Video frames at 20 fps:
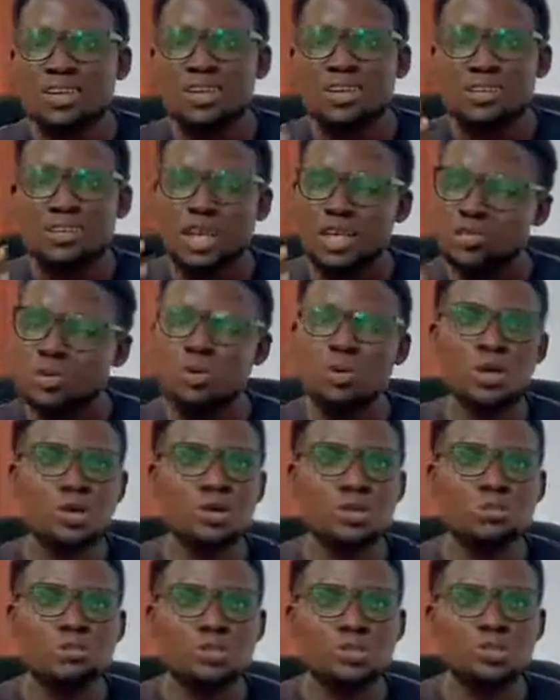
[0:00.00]
that's what we're
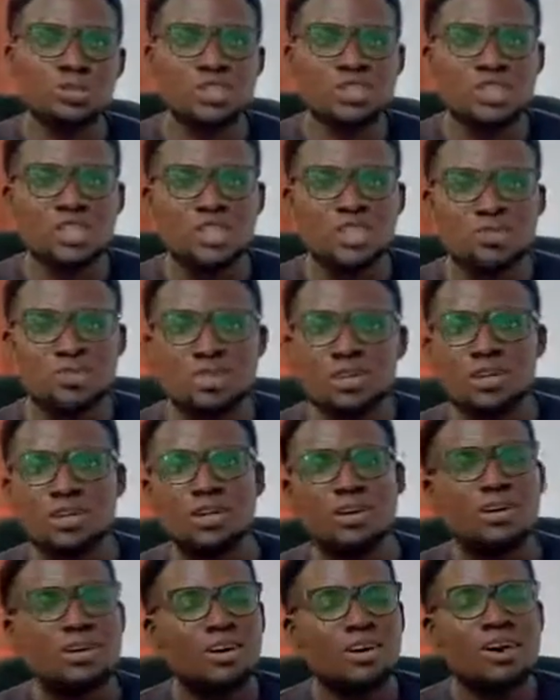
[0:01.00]
going to be doing next week.
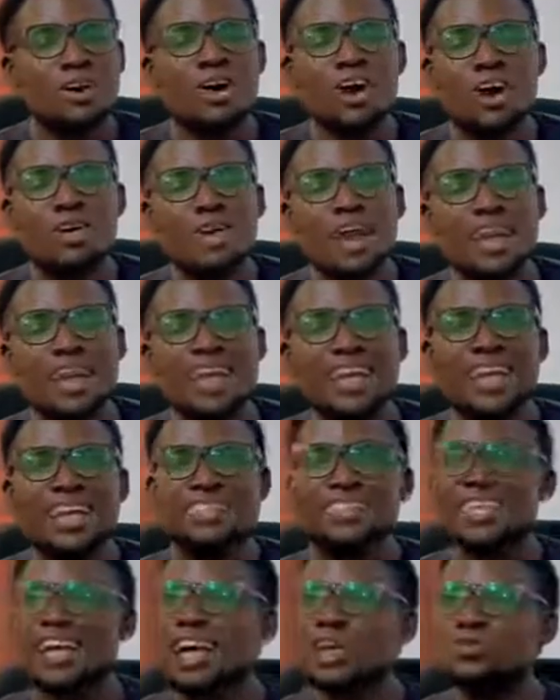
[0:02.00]
Alright, like I
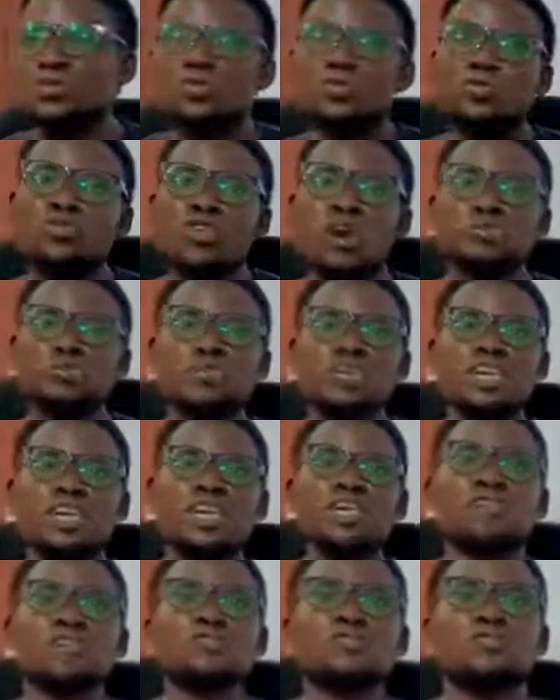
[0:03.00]
said, we've come to the
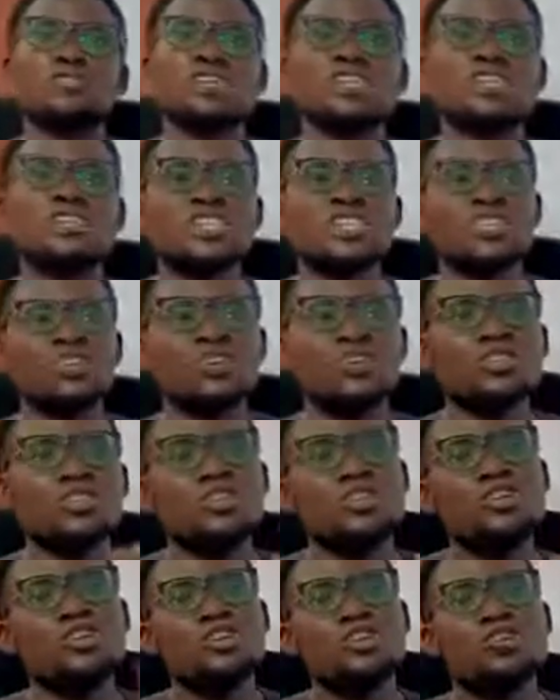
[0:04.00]
end of today's session.
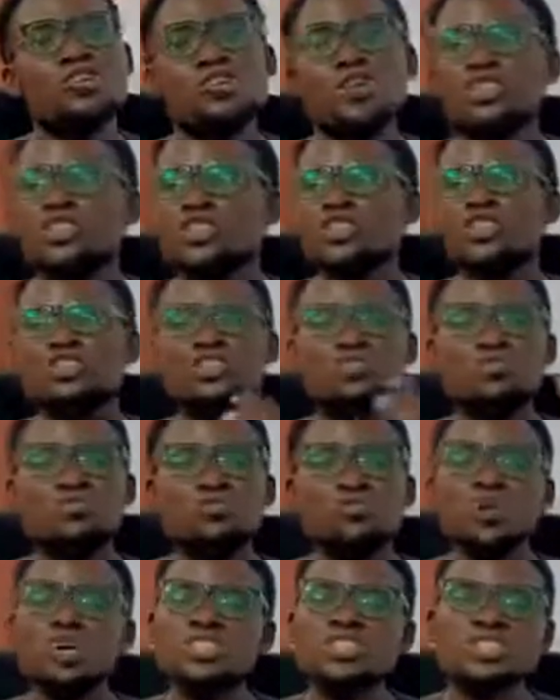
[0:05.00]
If you're just
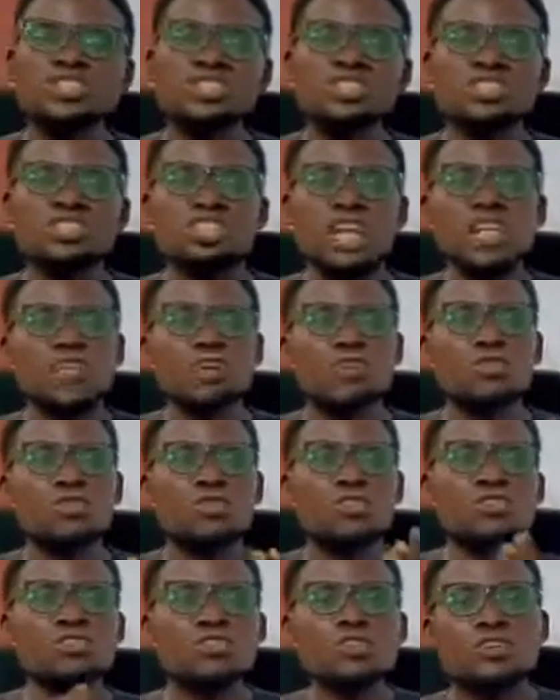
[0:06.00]
watching this channel for
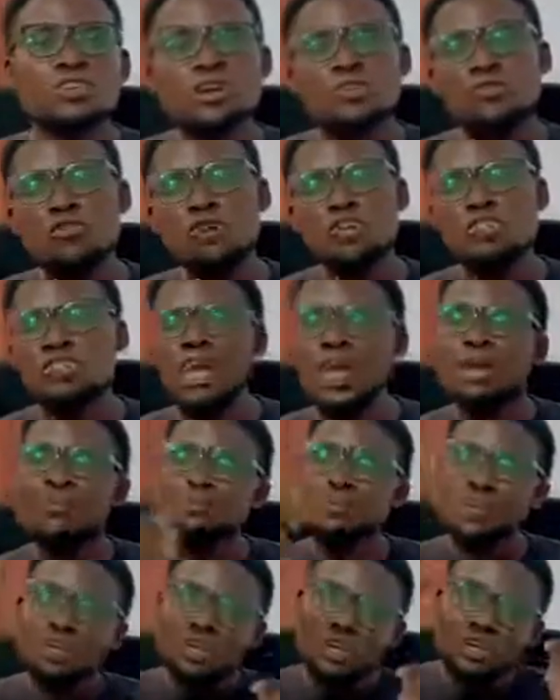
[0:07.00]
the first time,
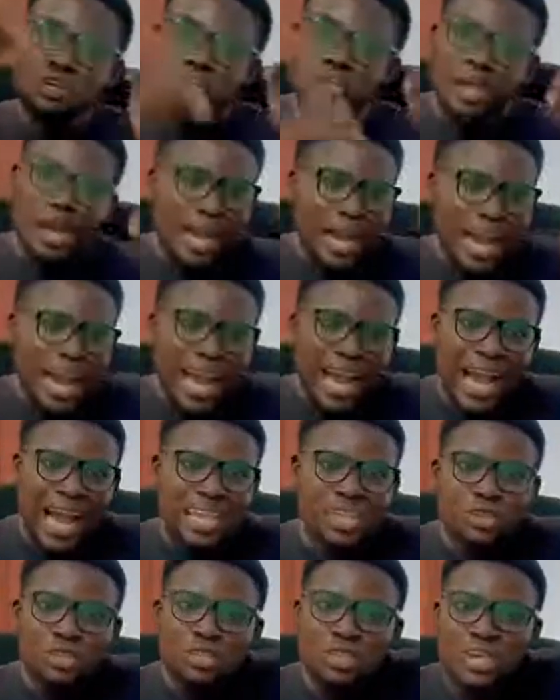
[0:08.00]

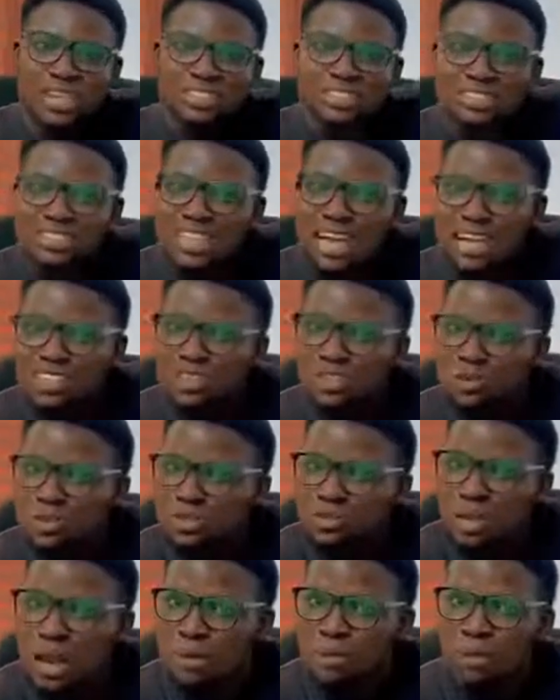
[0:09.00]
I know you can see that
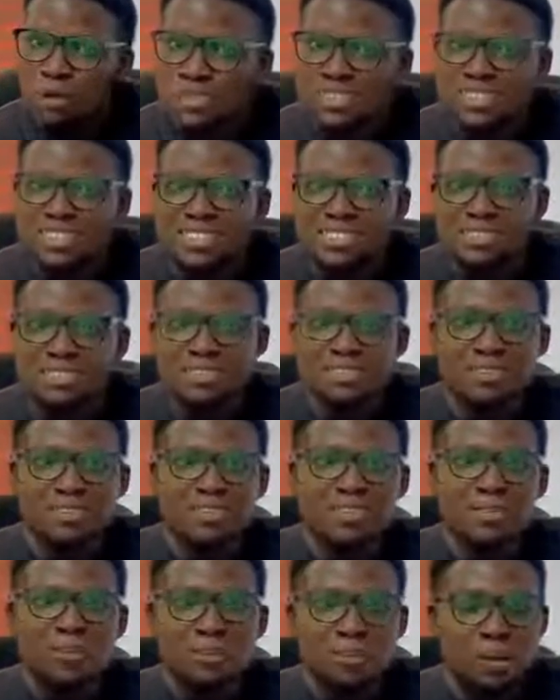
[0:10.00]
subscribe button.
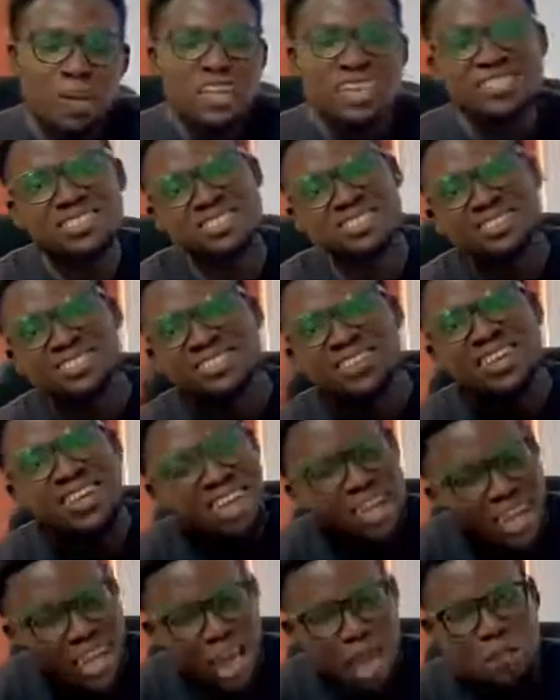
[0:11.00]
Please
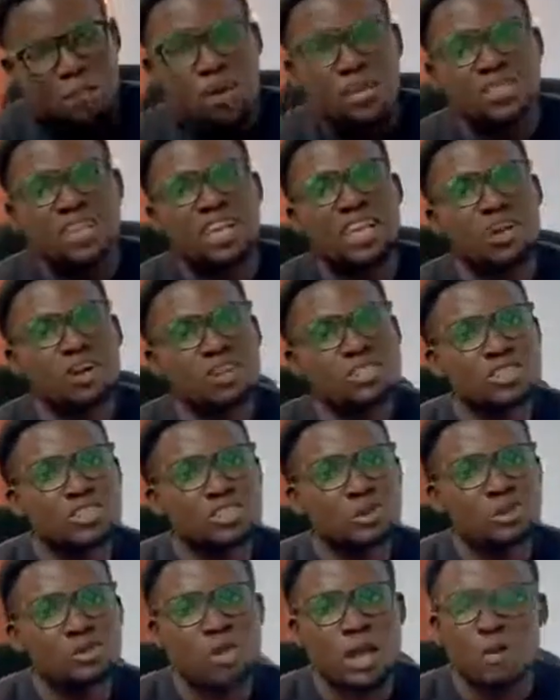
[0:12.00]
help us click on the
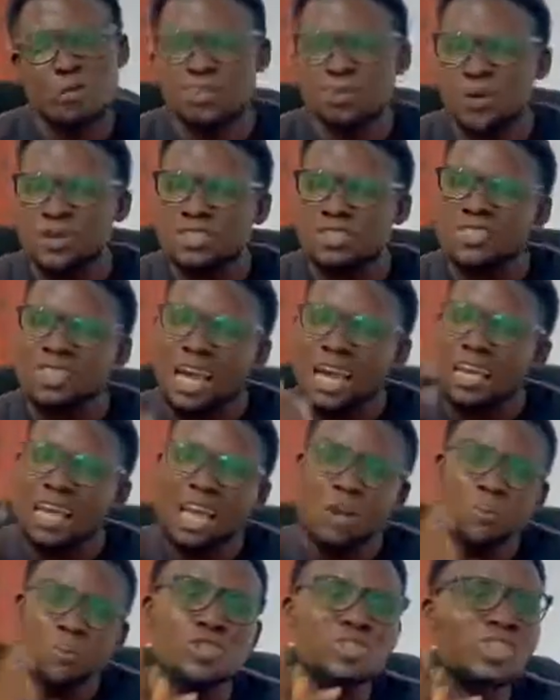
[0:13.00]
subscribe button and
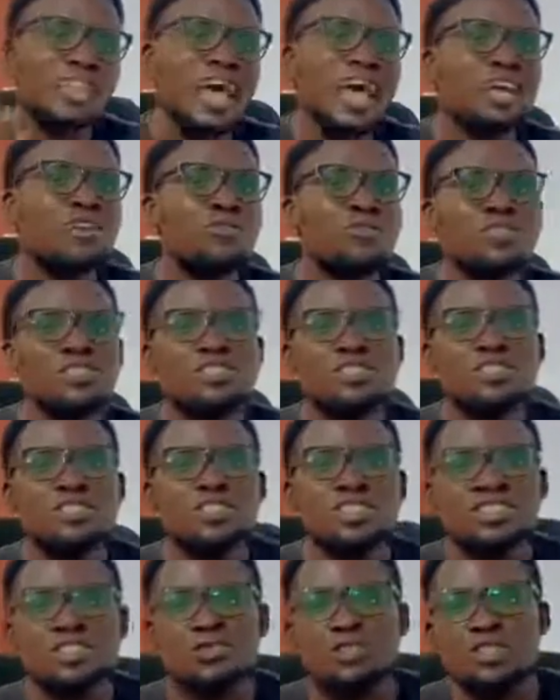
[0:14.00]
help like
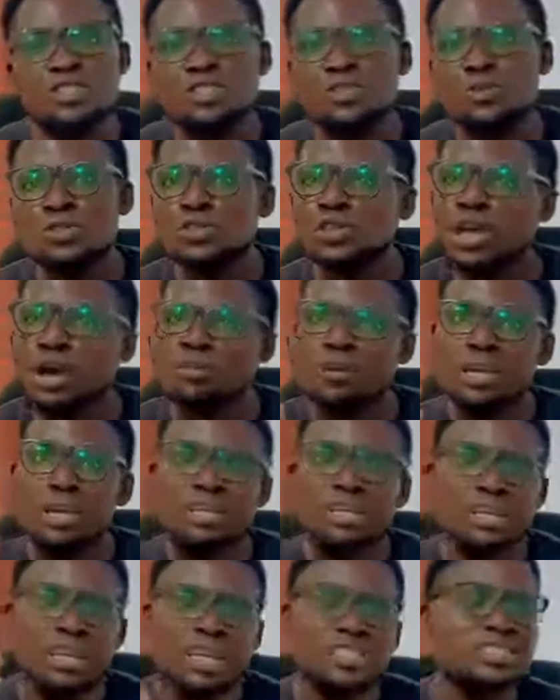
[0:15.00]
this video so that we
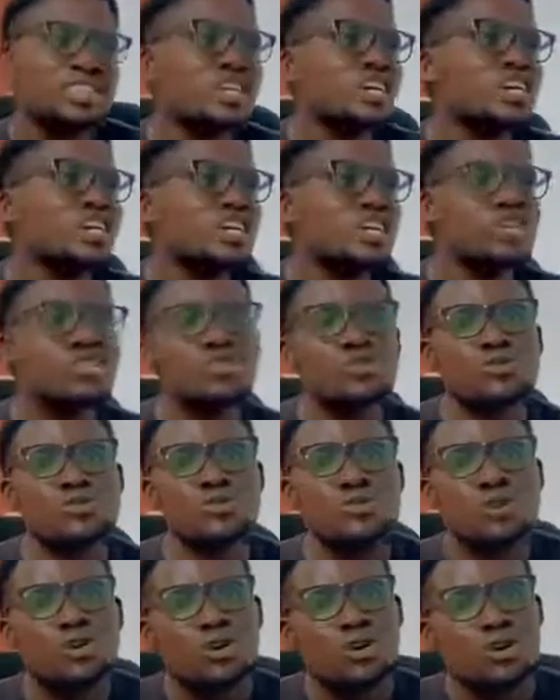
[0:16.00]
can get
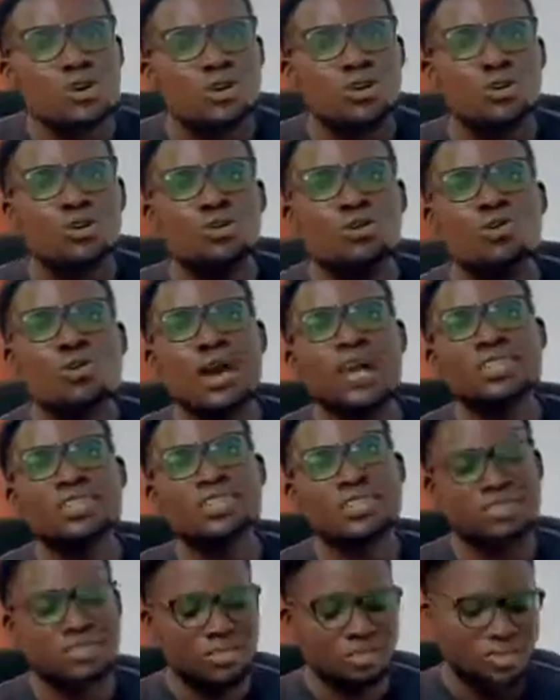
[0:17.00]
into Google
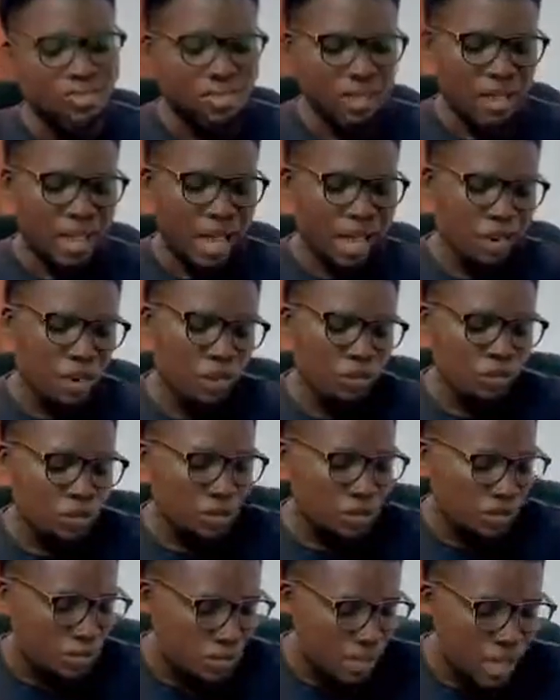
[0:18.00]
ranking. I love
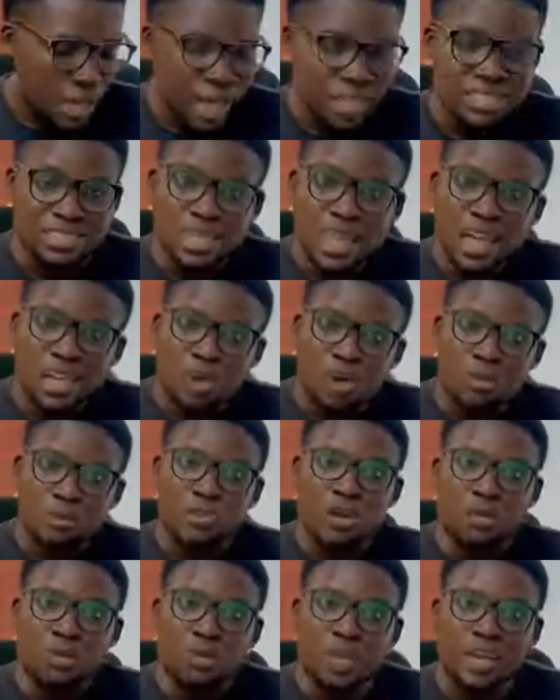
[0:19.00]
you. Until I come
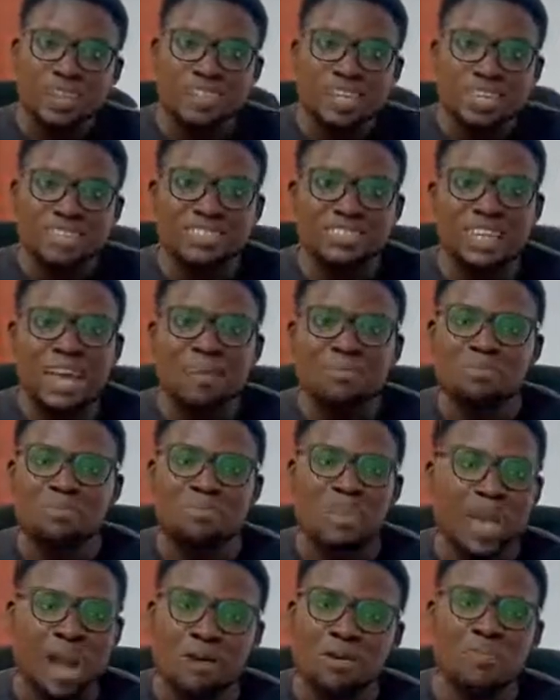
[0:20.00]
your way next time,
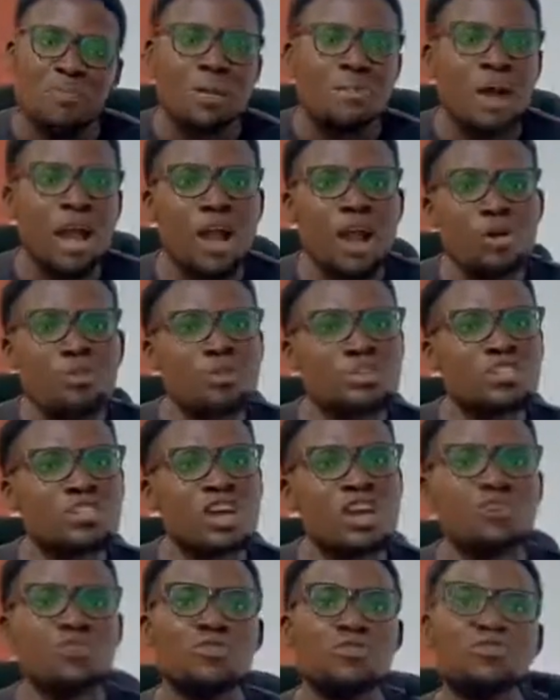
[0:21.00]
I remain my humble
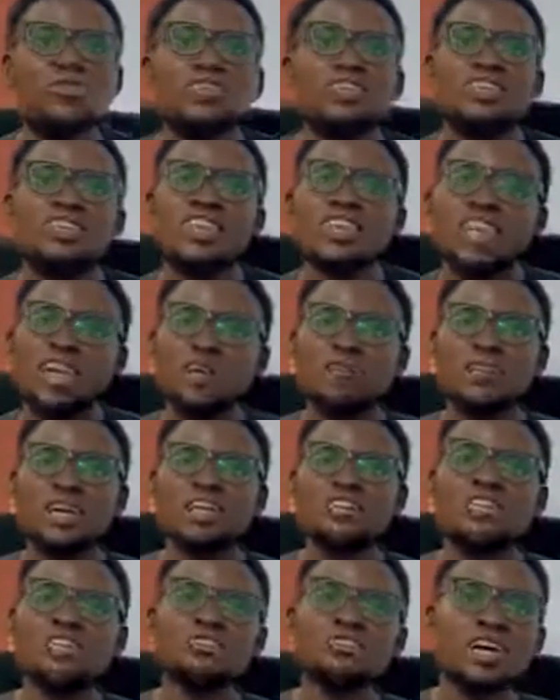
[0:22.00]
self, the
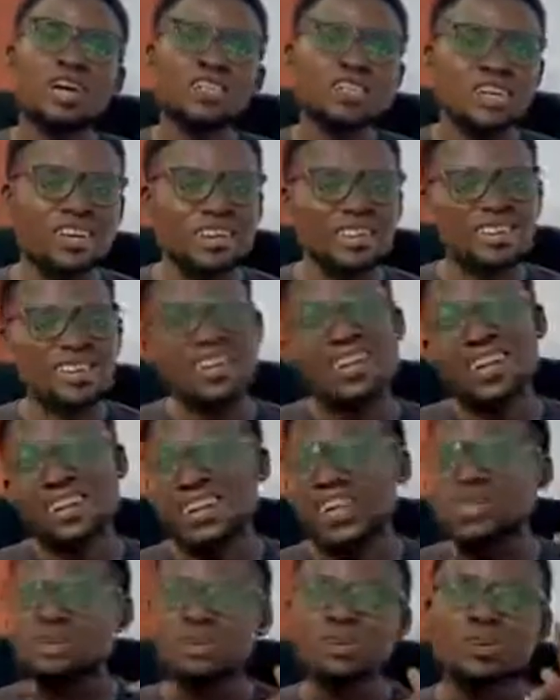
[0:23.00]
left-handed writer, and
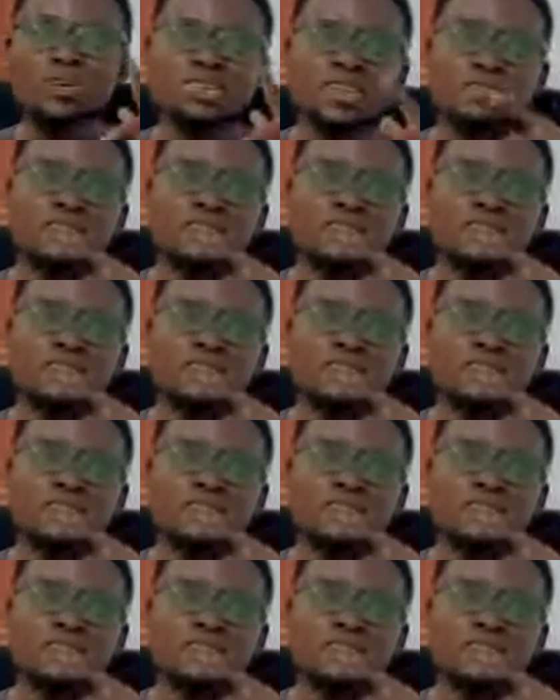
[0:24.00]
that's because I'm a